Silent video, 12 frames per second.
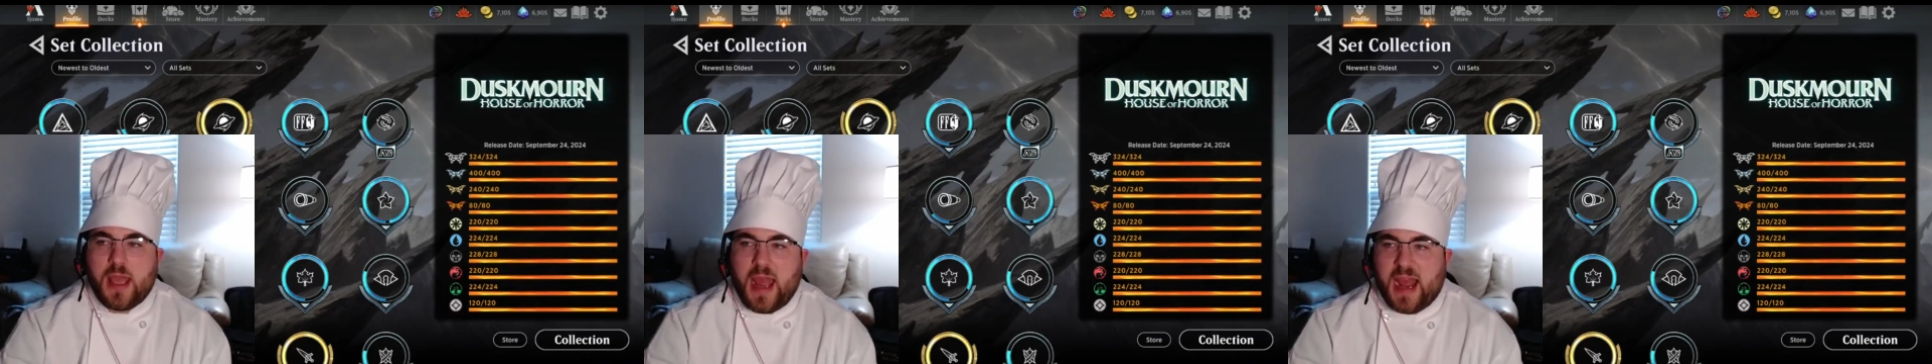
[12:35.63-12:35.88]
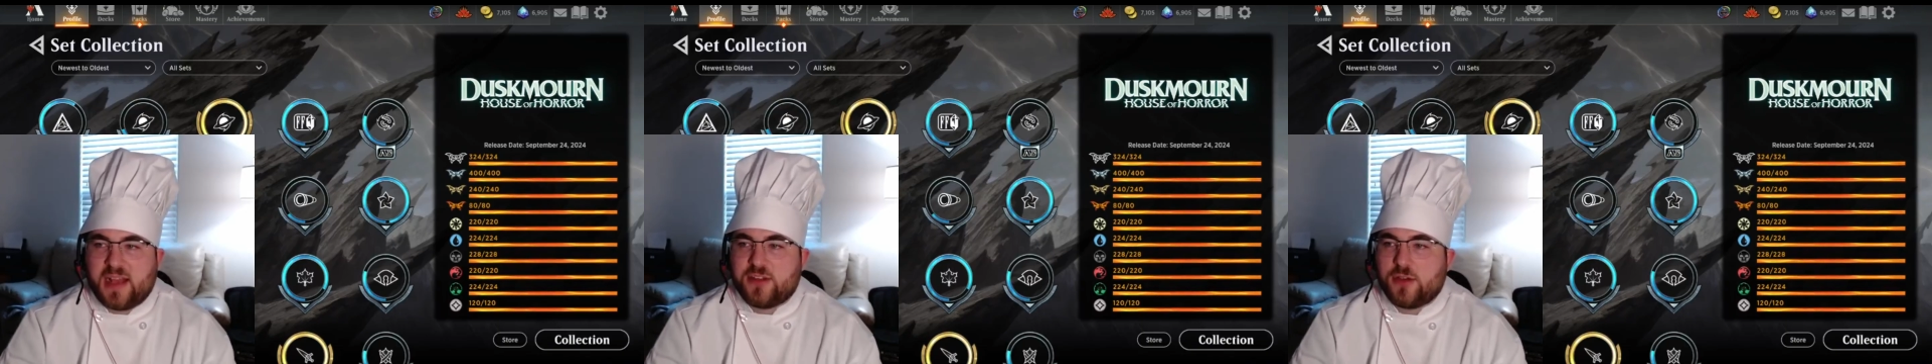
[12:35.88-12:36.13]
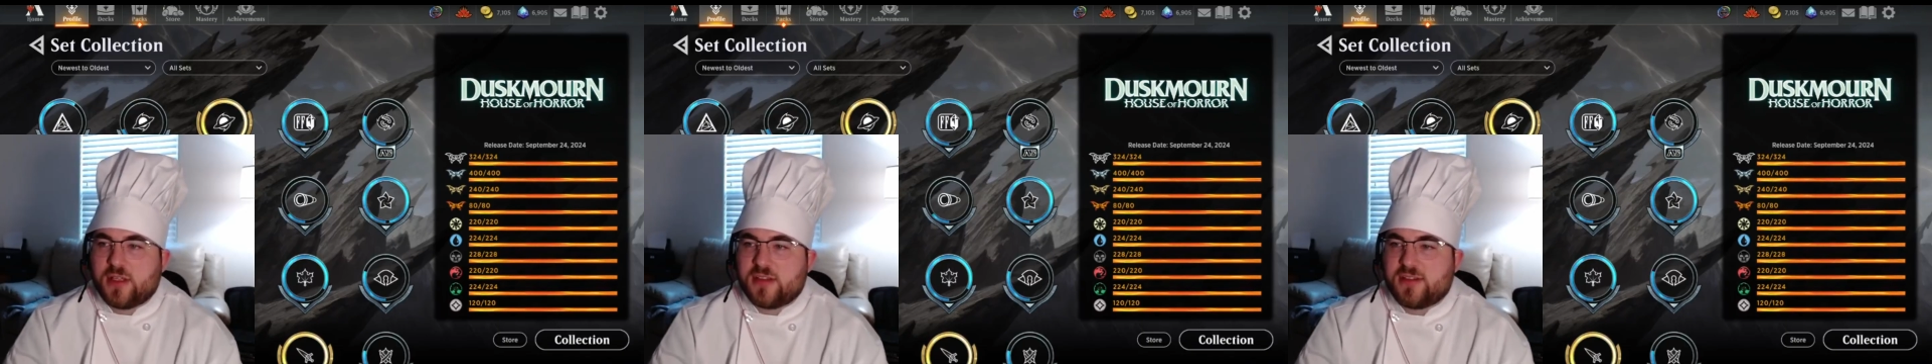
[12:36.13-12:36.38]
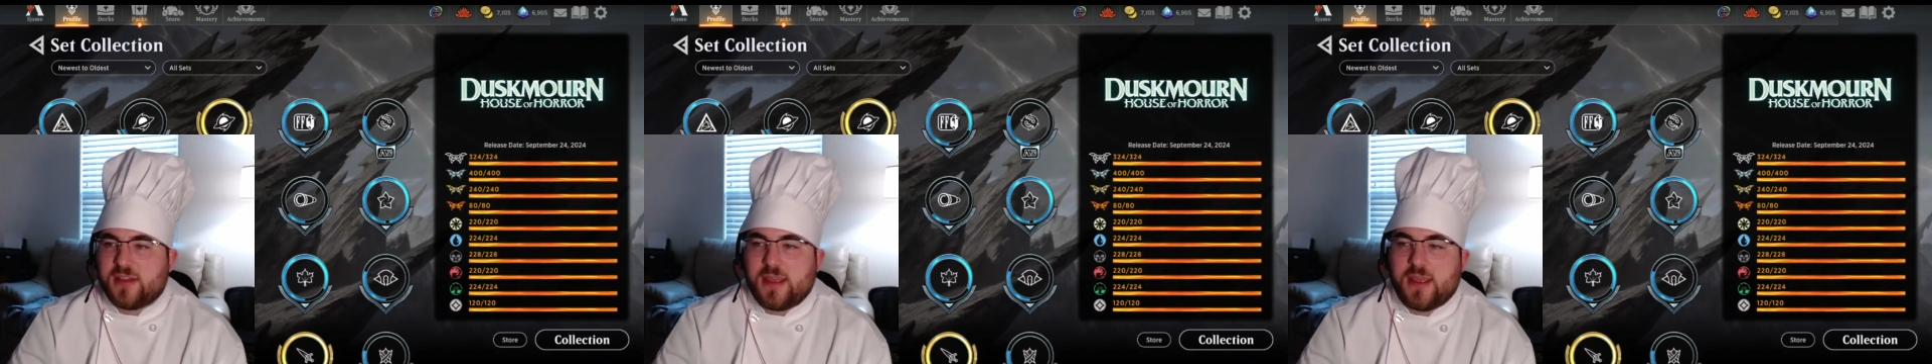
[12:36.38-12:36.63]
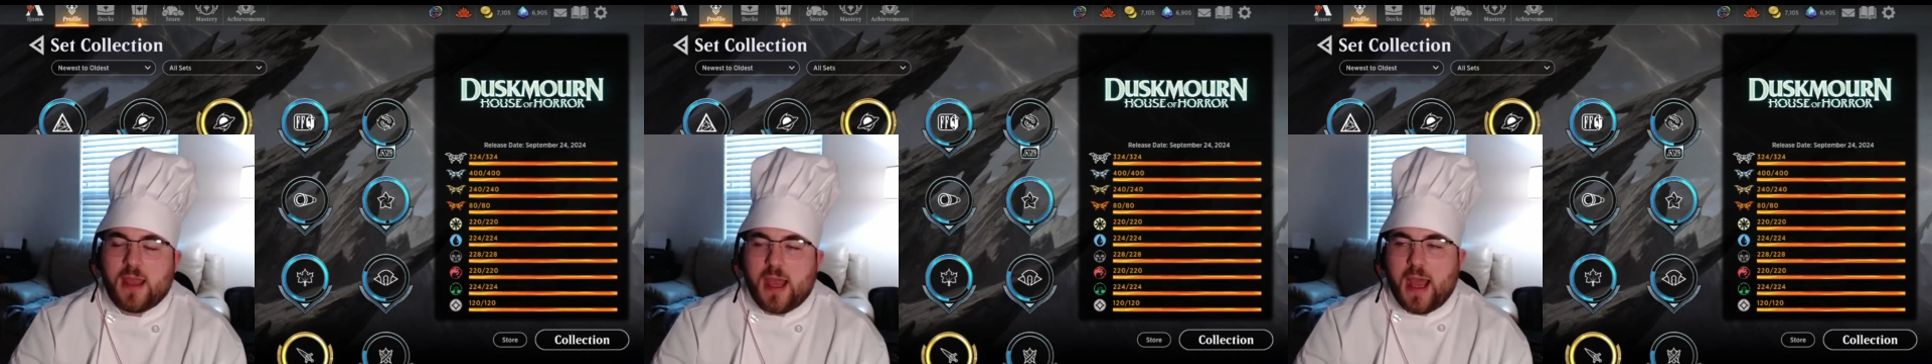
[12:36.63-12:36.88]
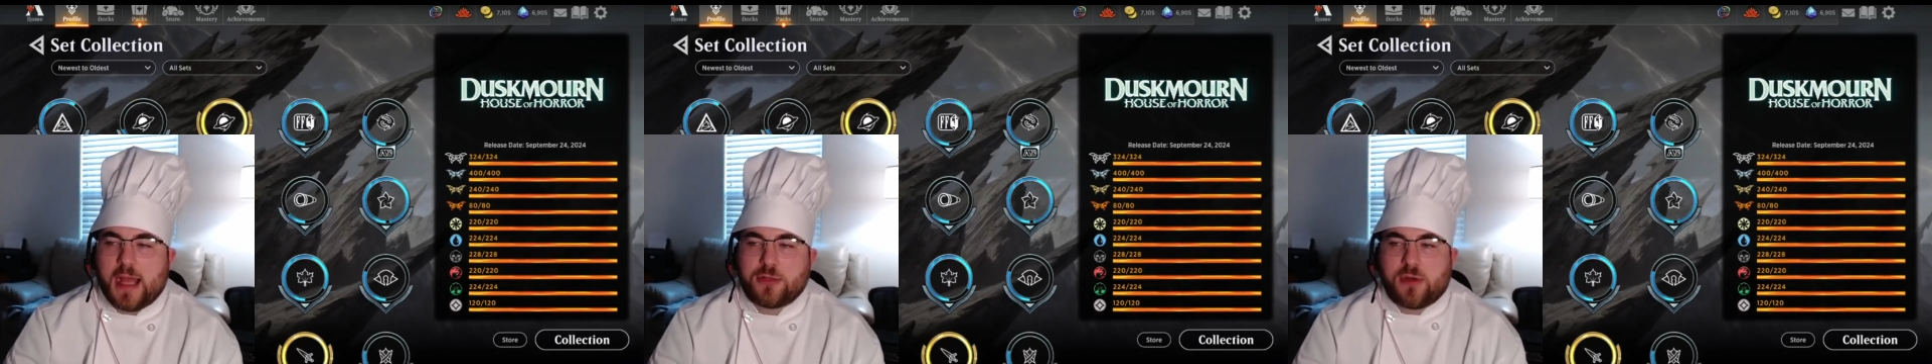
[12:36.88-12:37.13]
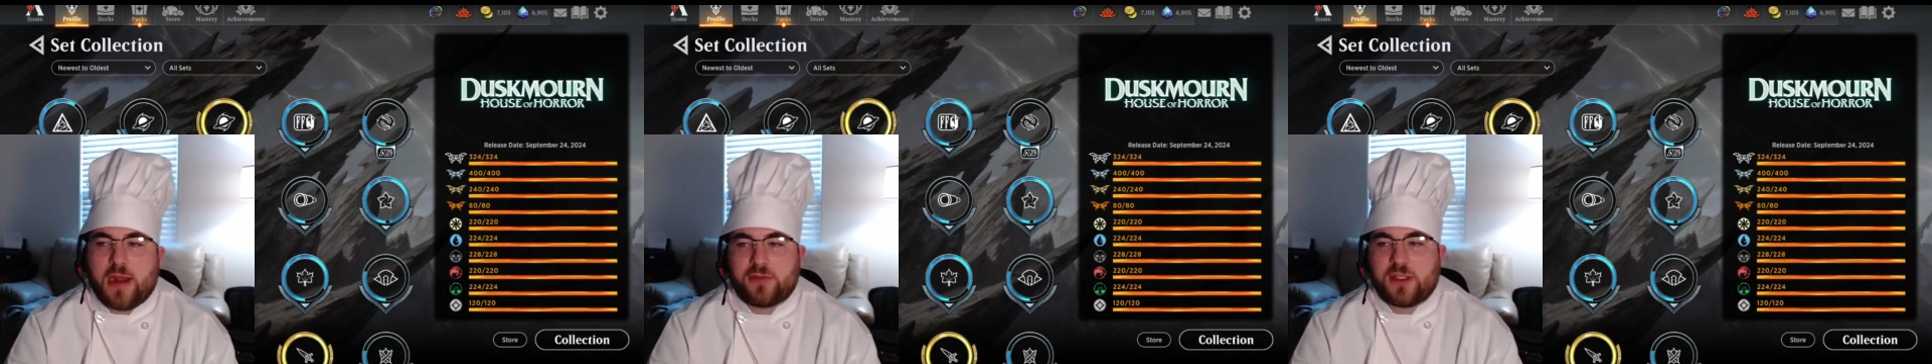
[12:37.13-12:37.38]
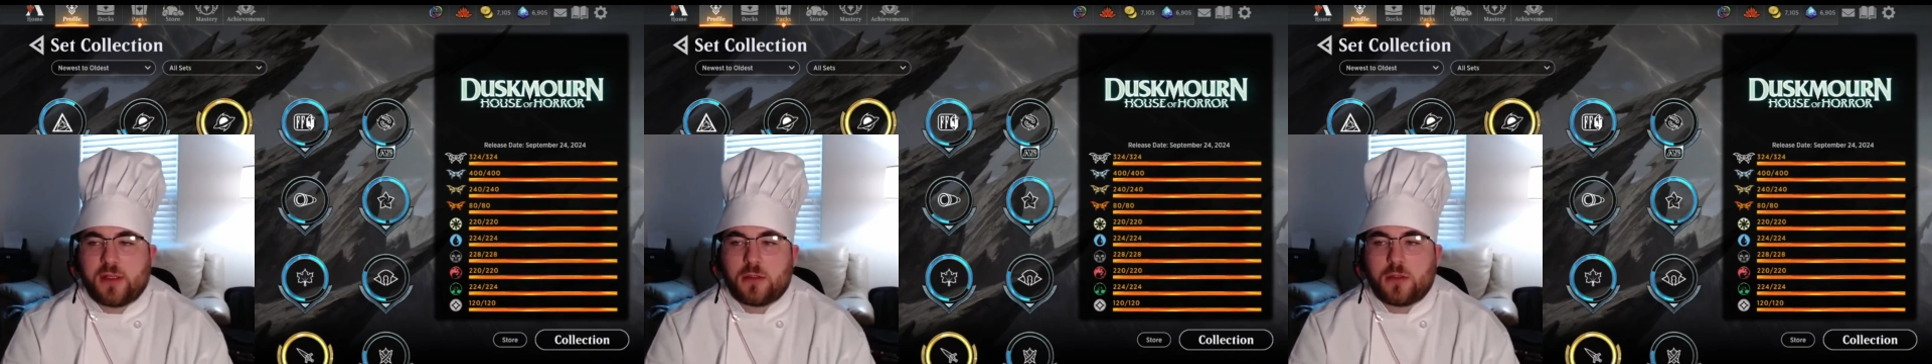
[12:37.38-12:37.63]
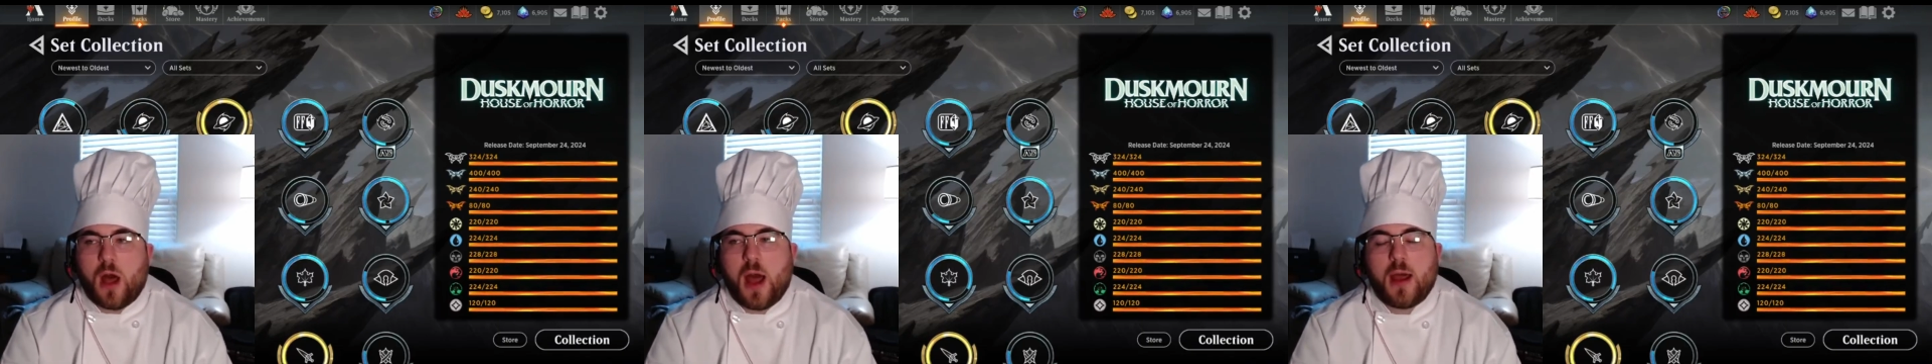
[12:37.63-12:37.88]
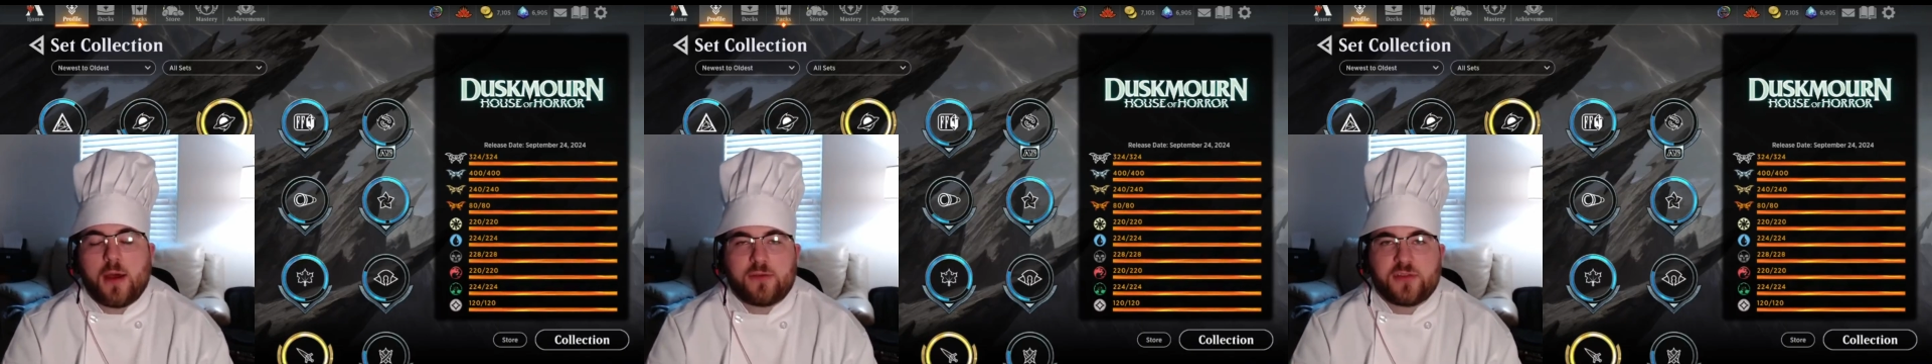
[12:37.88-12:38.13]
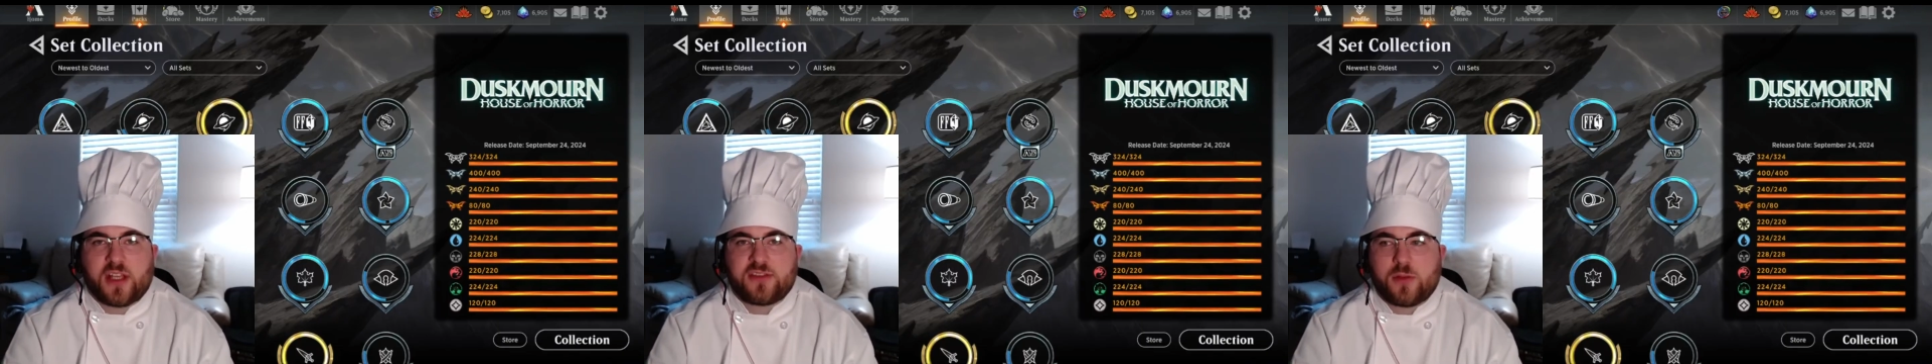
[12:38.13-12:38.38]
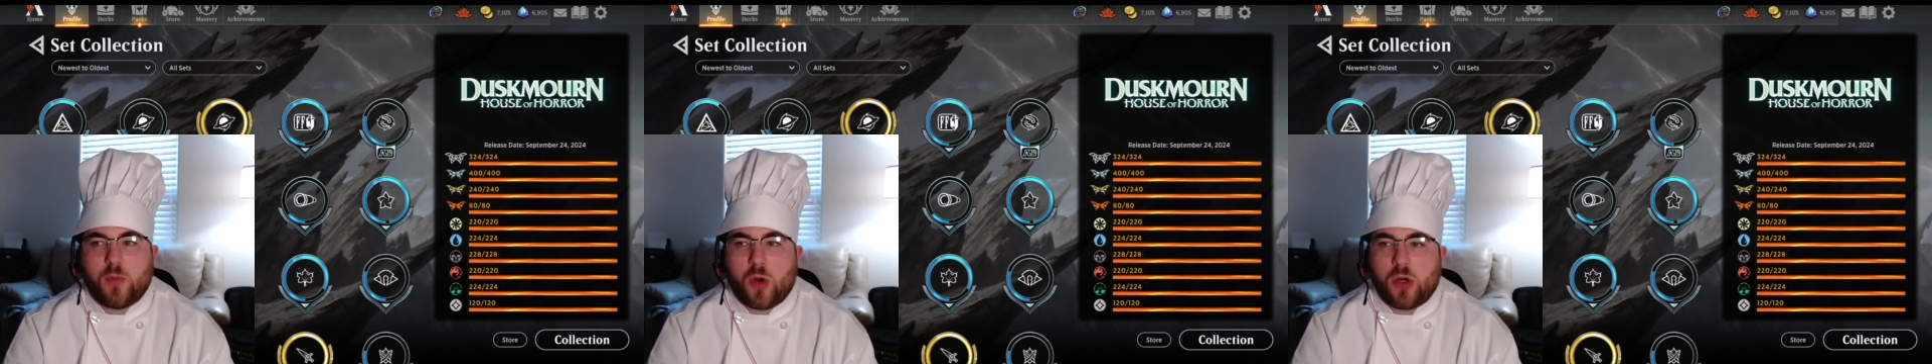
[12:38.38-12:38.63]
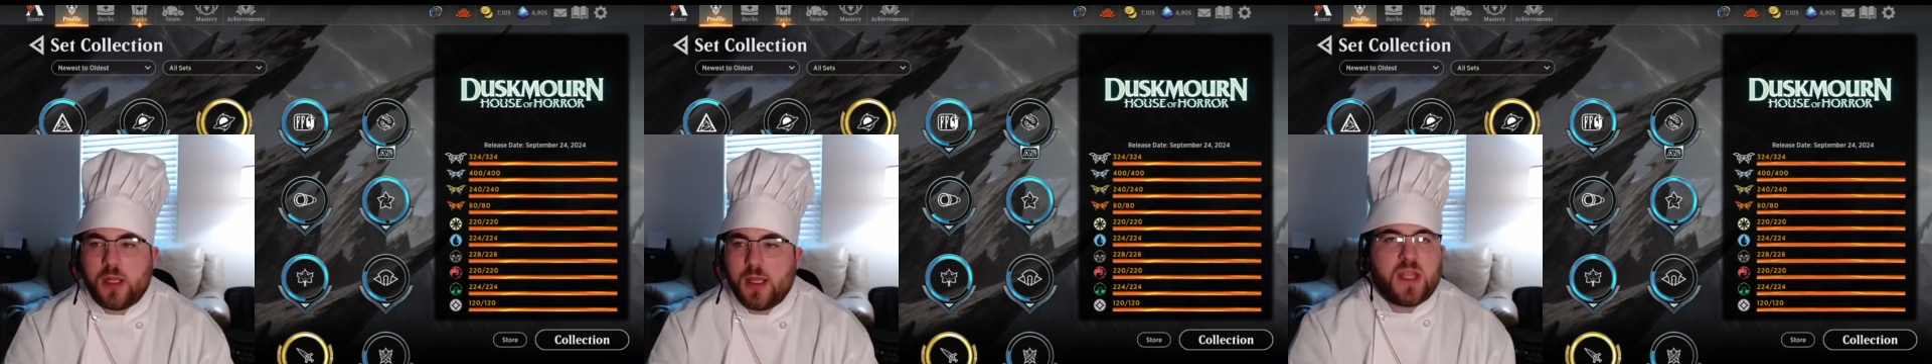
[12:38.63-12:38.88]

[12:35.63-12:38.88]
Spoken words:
As you can see, I drafted a lot of Duskmourn,